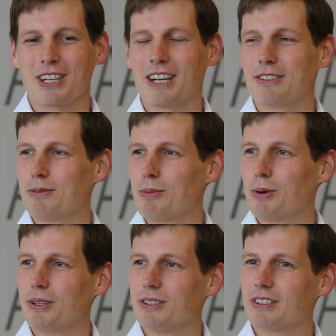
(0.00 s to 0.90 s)
touted
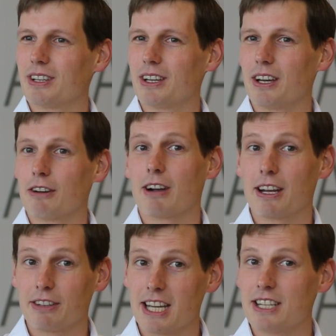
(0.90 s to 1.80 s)
point
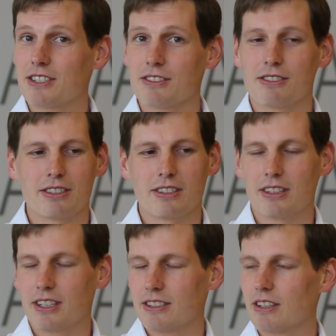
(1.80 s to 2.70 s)
around Asia is
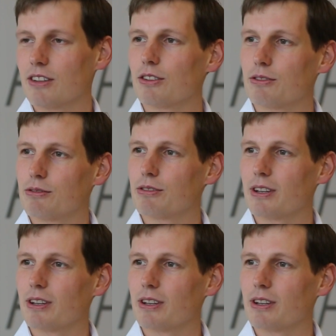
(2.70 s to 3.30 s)
that there's a lot of